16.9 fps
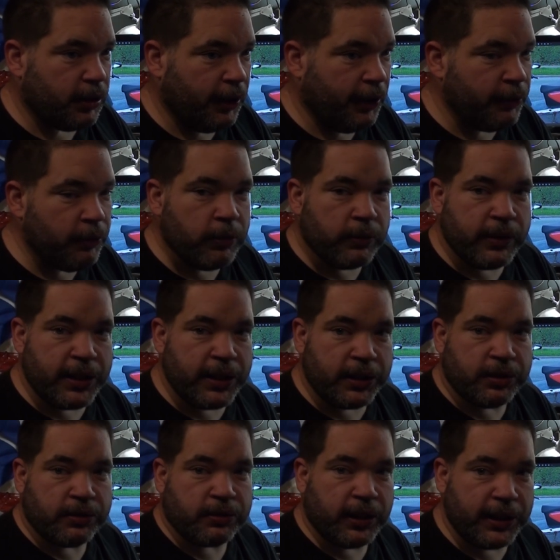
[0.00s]
an
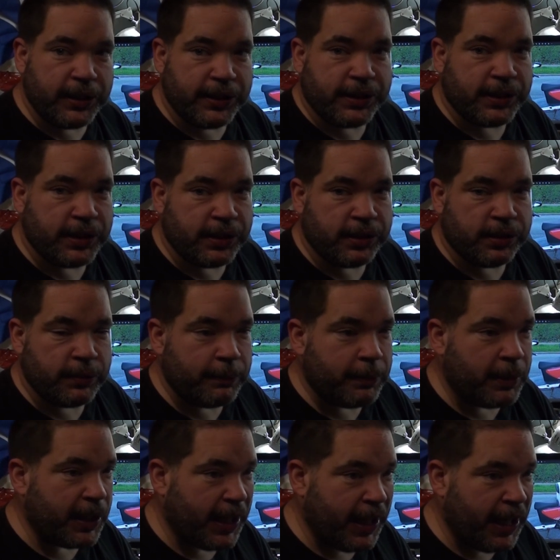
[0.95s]
already strained system
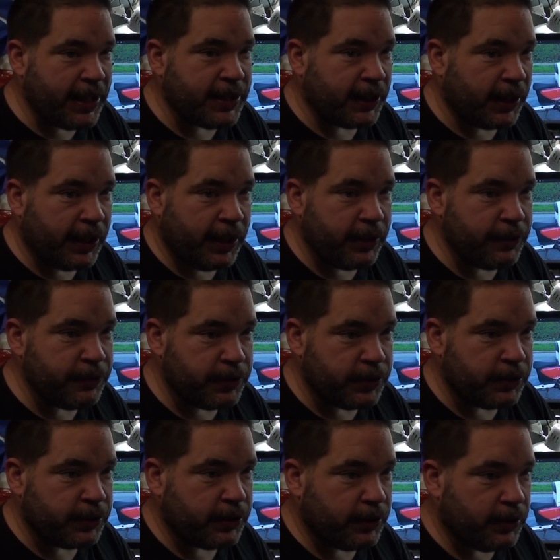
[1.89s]
by adding
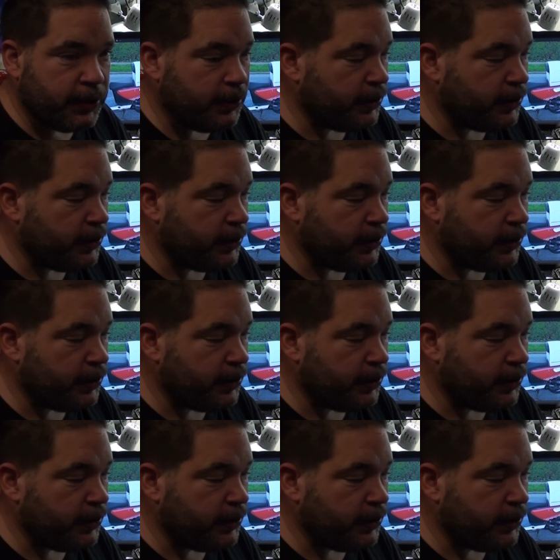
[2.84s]
houses.